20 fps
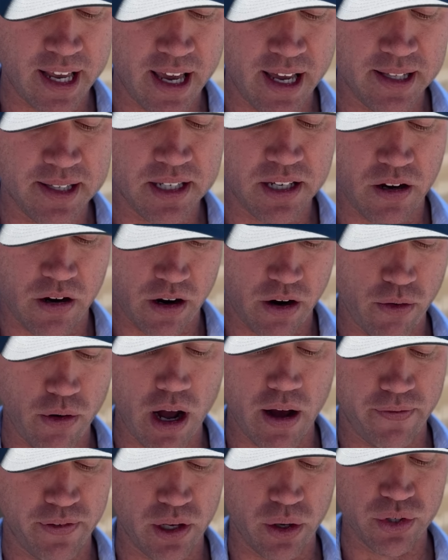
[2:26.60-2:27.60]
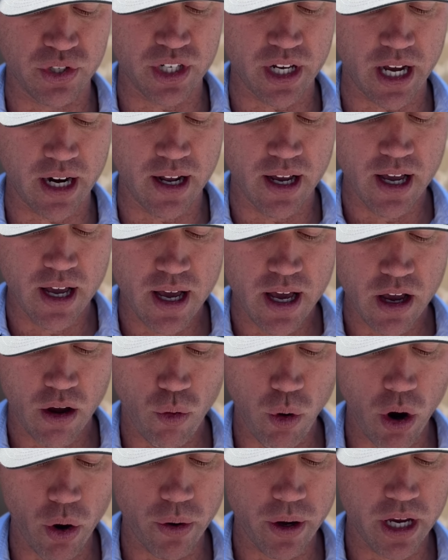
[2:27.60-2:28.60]
the hints here. And Garafolo said,
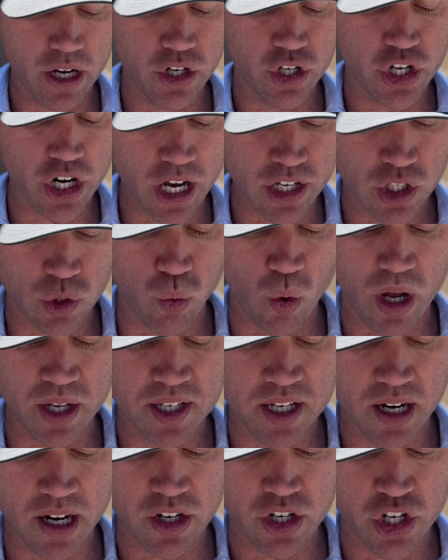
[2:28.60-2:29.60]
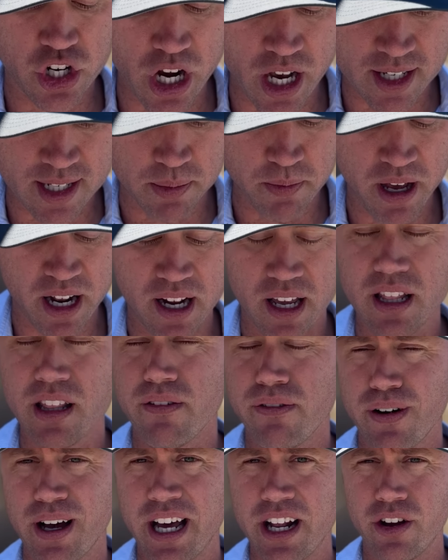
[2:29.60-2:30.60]
quote, he just wants an adjustment in
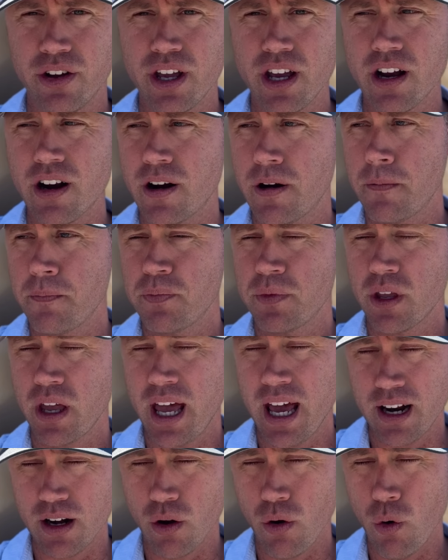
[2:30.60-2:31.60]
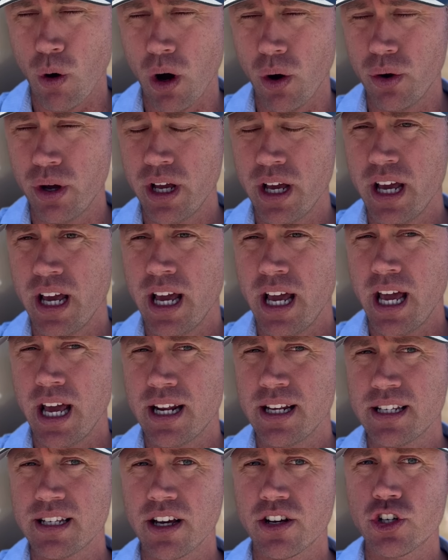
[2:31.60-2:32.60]
the final year, end quote.
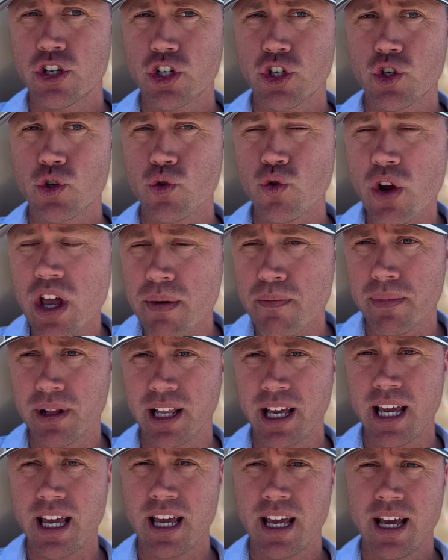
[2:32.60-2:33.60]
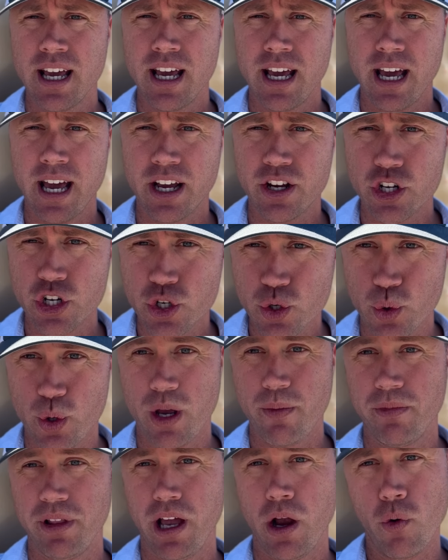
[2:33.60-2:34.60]
It is extremely,
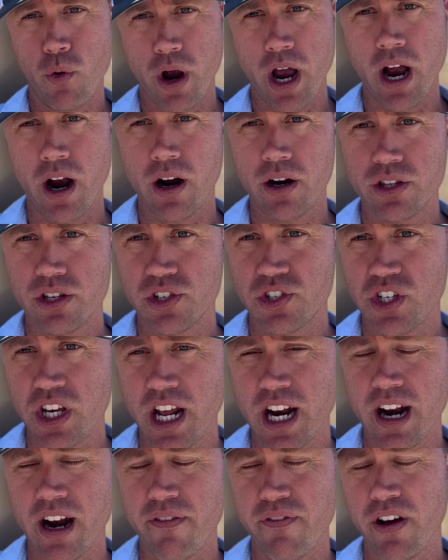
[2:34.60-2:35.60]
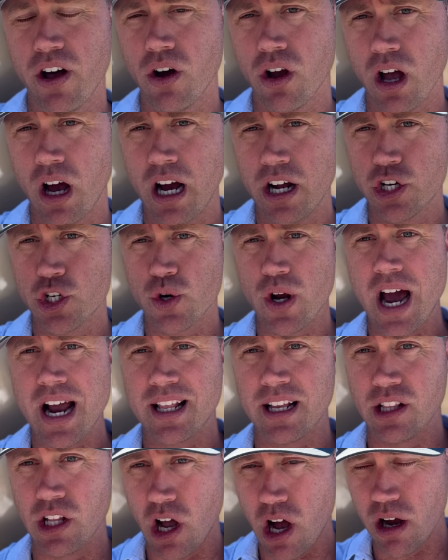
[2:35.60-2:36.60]
extremely rare to see an NFL
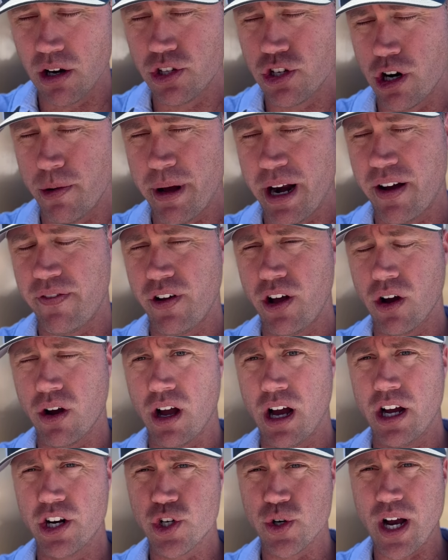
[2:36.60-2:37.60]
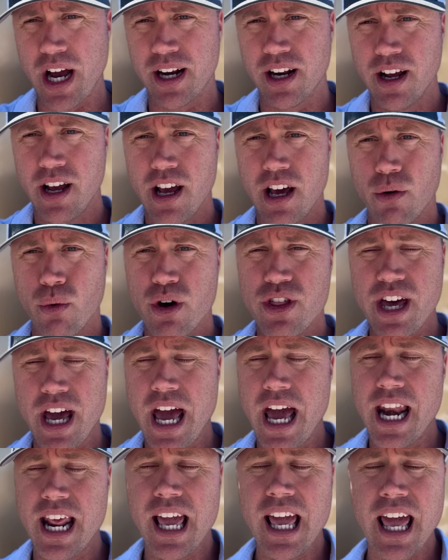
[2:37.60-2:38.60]
contract, a long-term NFL contract, with
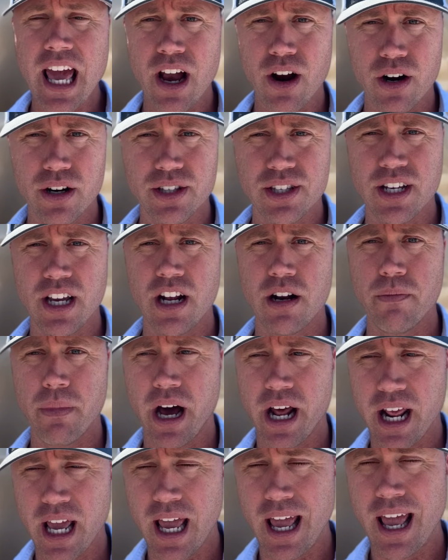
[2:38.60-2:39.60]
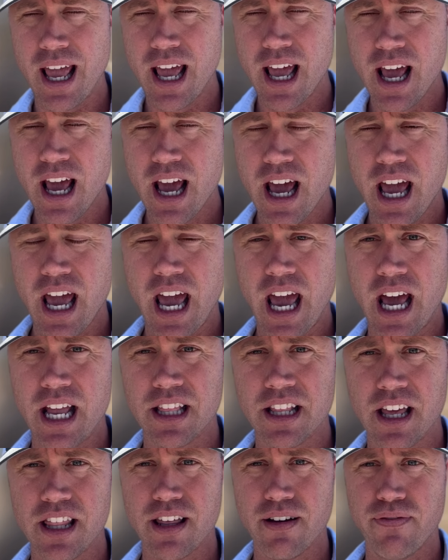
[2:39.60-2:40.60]
any guaranteed money
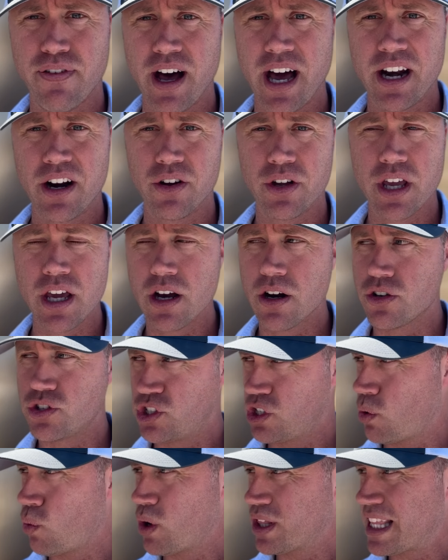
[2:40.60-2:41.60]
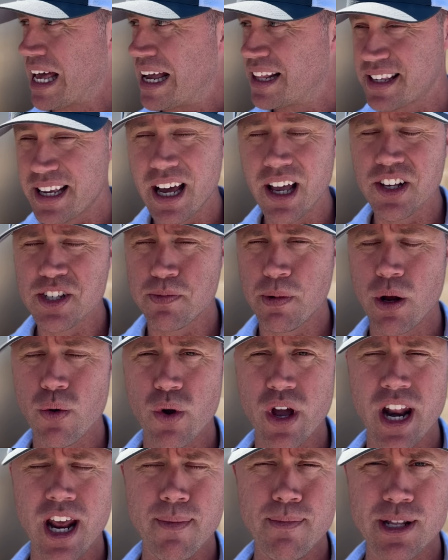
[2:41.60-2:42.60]
in the final year. So what that tells me,
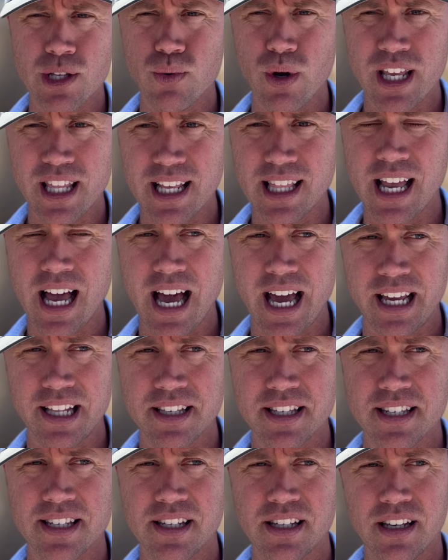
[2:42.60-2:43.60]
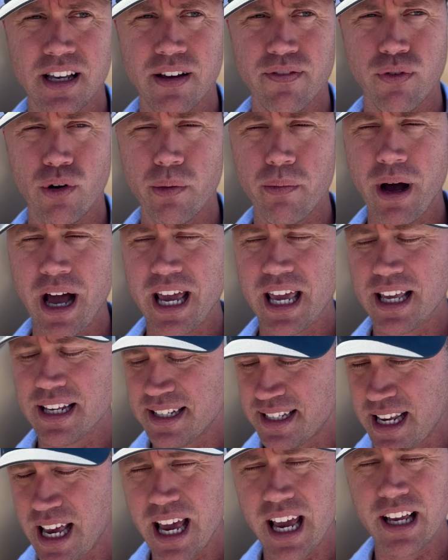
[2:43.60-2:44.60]
reading between the lines, if what Mike
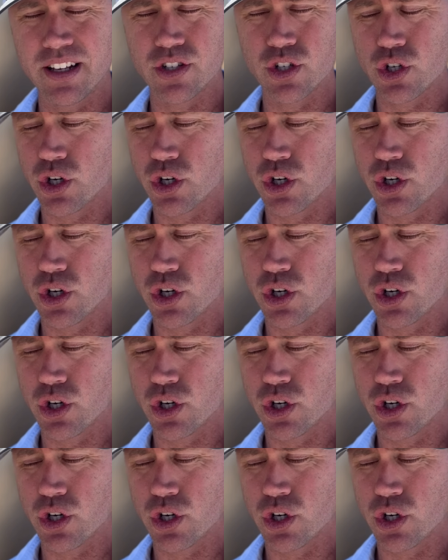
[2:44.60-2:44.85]
is saying is